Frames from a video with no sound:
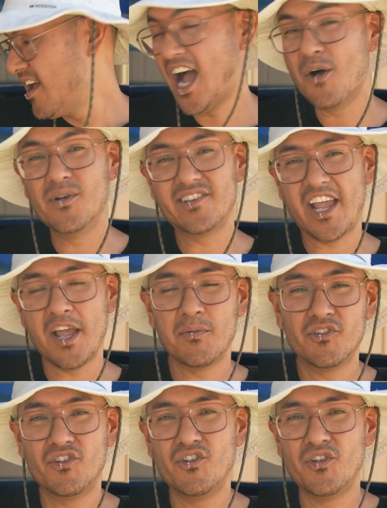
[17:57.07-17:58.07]
I was able
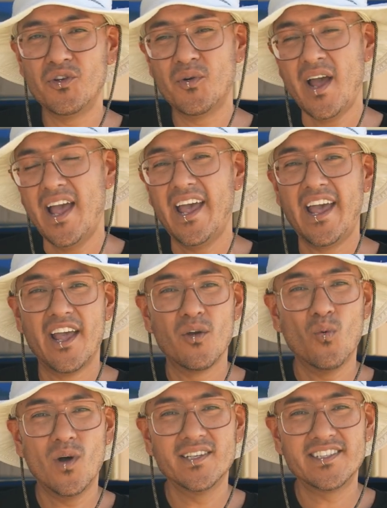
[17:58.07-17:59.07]
to do a
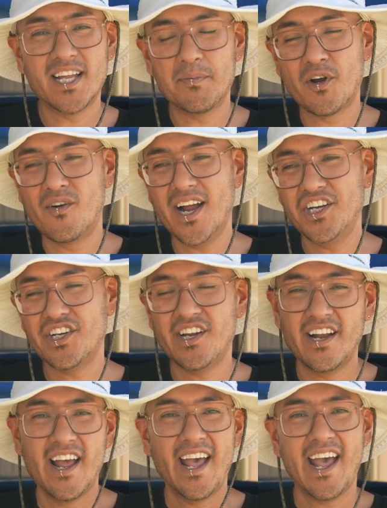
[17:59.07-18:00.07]
1-step
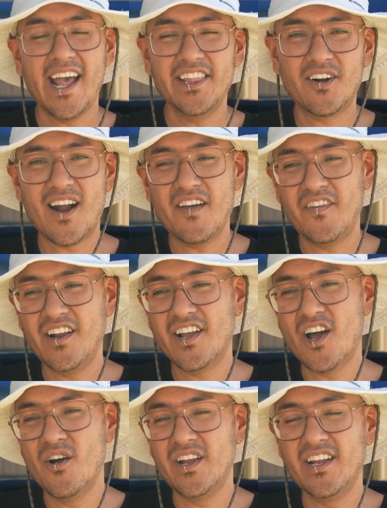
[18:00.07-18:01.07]
correction and the graphene
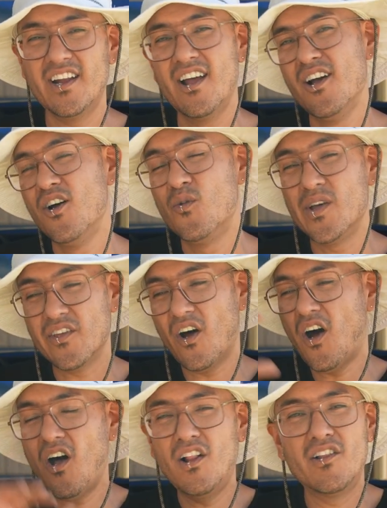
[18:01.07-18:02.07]
coating with
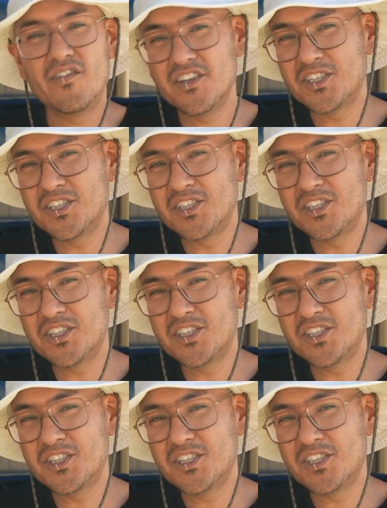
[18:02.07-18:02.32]
all of the